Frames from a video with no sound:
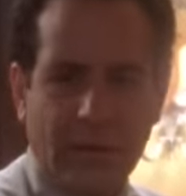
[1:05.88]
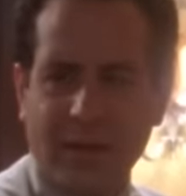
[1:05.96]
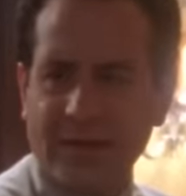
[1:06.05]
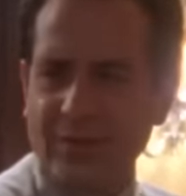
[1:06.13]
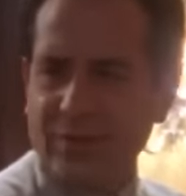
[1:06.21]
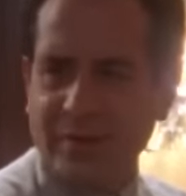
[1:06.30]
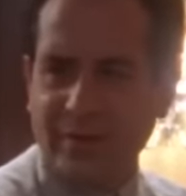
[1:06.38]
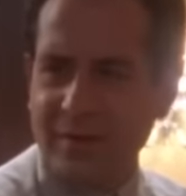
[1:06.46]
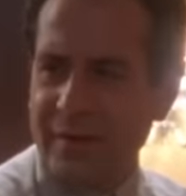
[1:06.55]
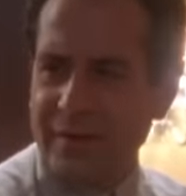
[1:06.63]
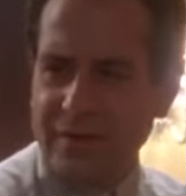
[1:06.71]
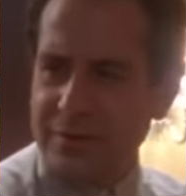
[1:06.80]
The answer
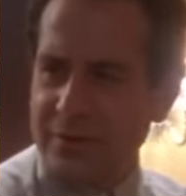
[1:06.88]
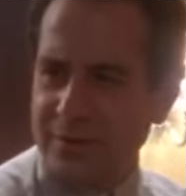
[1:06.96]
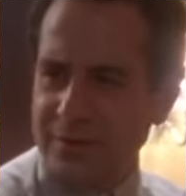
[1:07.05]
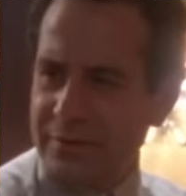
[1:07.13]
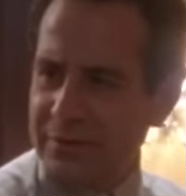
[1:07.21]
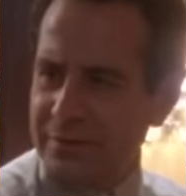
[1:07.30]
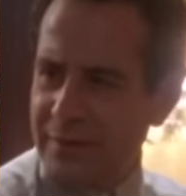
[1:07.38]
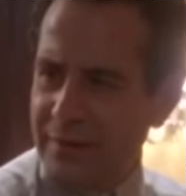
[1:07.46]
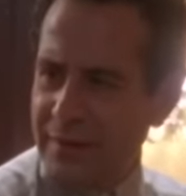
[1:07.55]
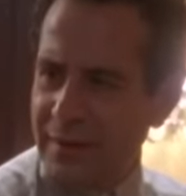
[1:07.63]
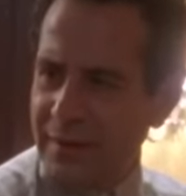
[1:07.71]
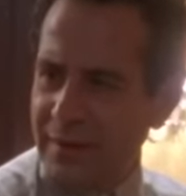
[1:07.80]
isn't in the journals.
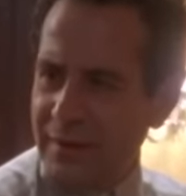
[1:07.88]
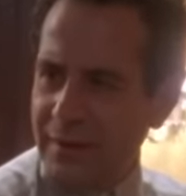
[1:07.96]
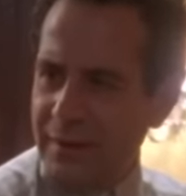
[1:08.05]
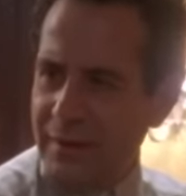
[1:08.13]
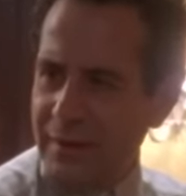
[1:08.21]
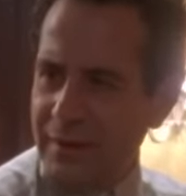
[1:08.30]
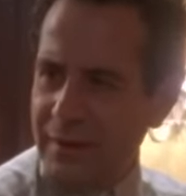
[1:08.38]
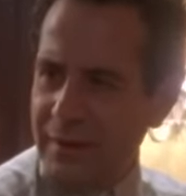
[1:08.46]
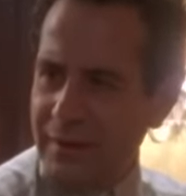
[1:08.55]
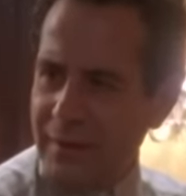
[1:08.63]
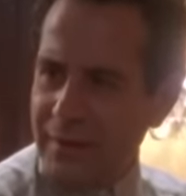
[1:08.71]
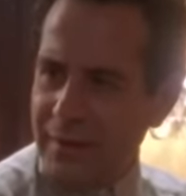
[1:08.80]

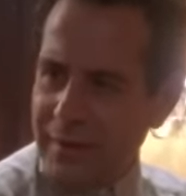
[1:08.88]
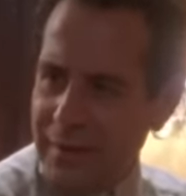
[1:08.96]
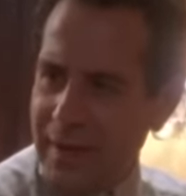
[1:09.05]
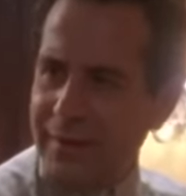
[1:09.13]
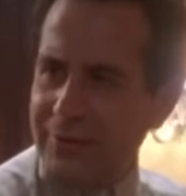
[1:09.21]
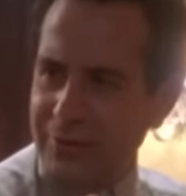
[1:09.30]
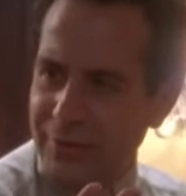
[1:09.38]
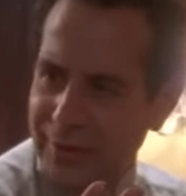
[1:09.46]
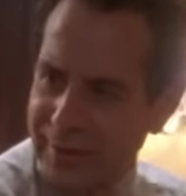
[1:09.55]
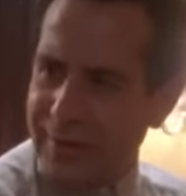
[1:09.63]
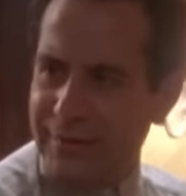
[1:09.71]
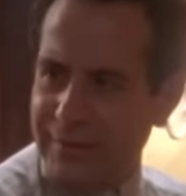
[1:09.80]
The
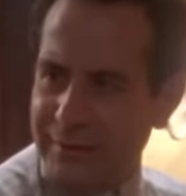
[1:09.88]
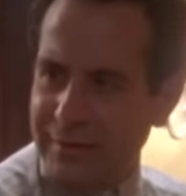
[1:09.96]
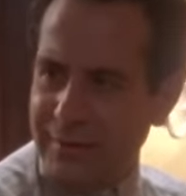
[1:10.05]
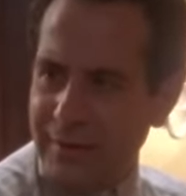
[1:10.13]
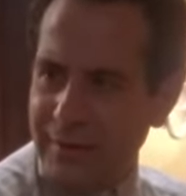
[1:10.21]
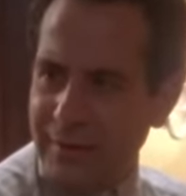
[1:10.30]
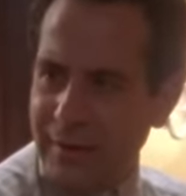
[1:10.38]
answer is